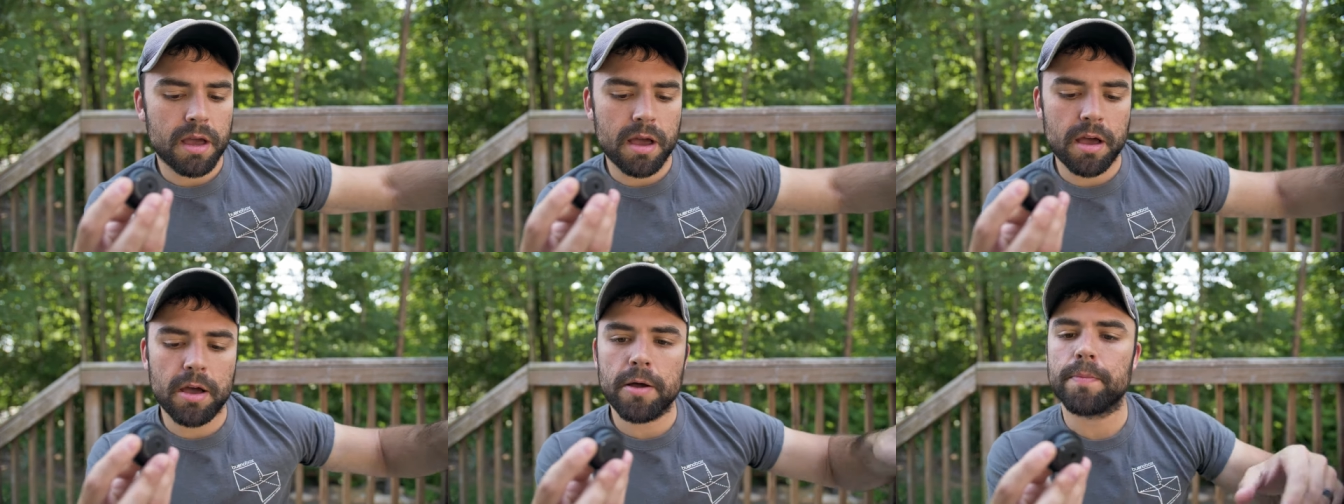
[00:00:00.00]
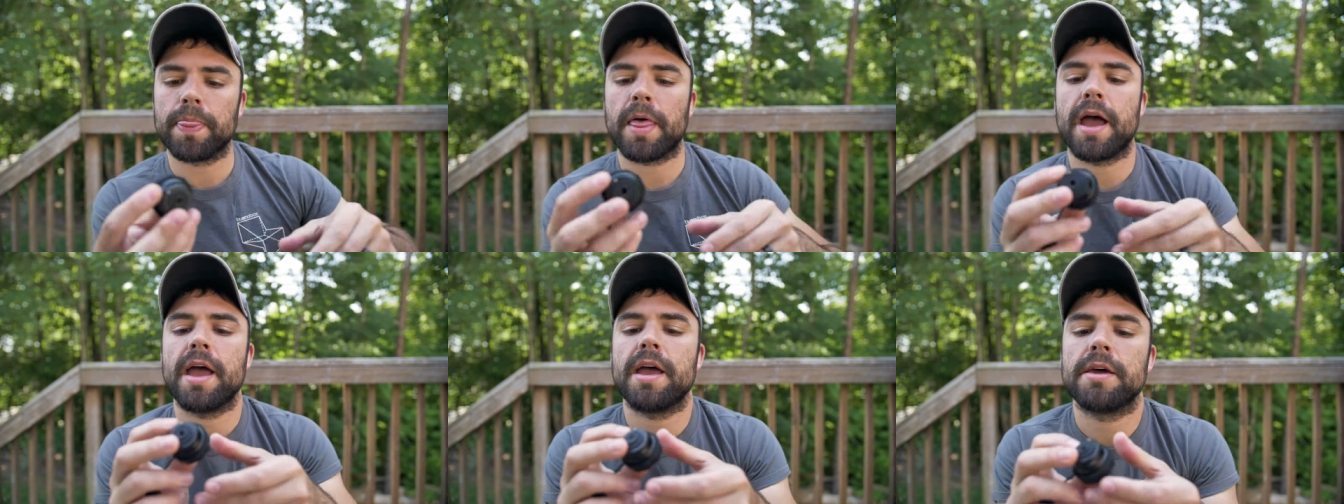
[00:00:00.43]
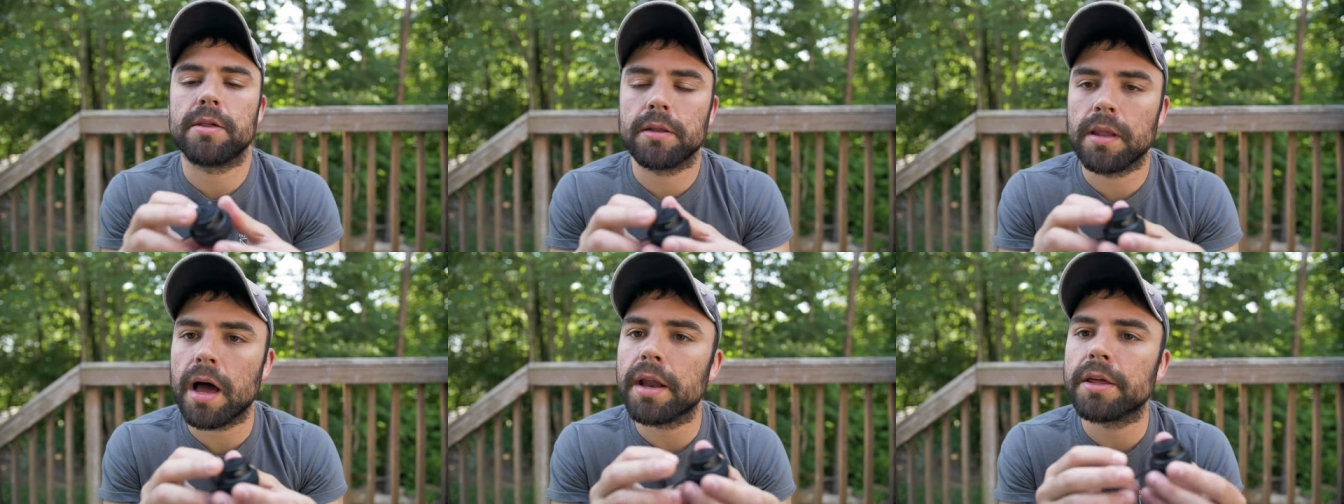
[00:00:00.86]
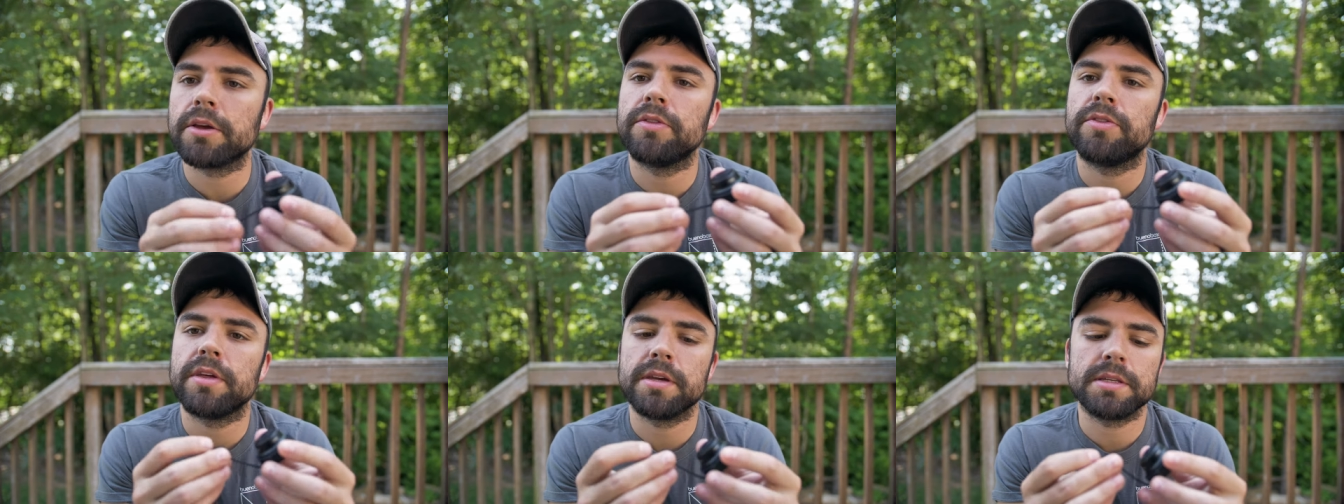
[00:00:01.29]
um, I had a lot of
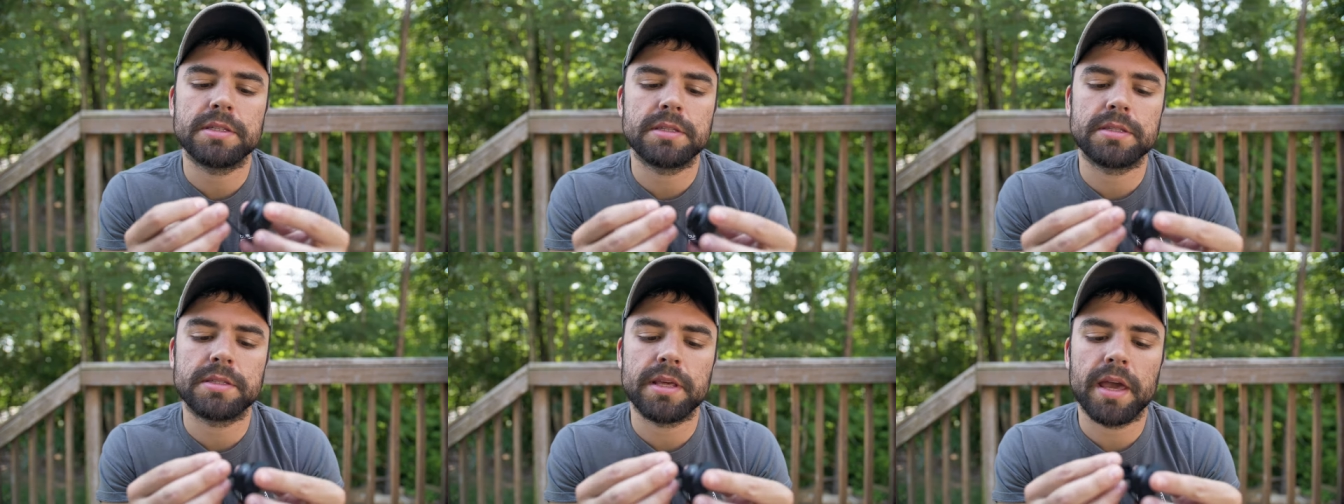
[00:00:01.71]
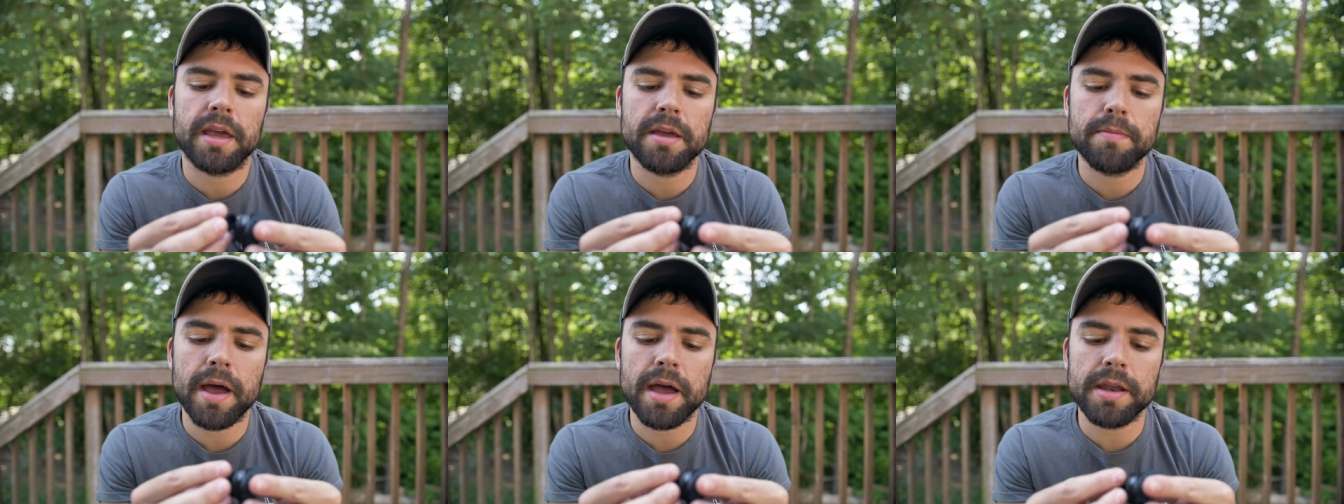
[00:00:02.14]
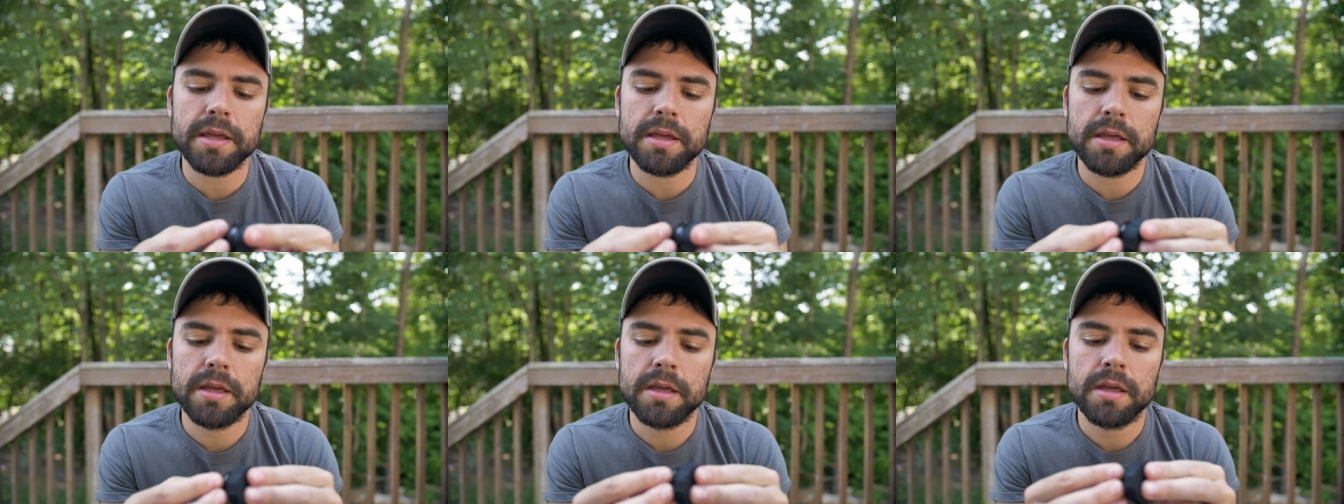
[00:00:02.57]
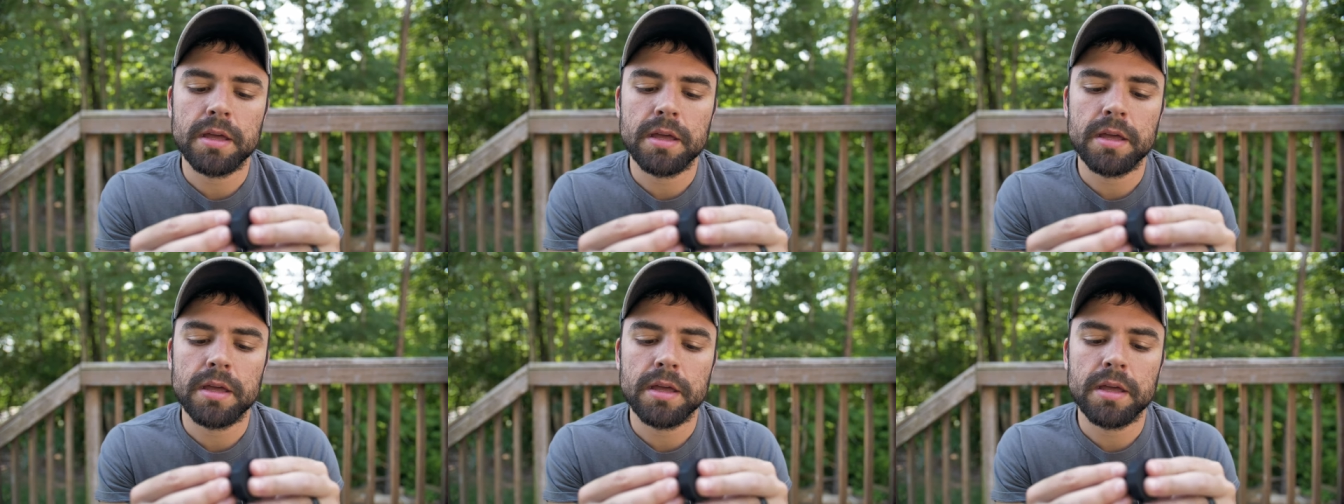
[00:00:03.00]
good things to say about it.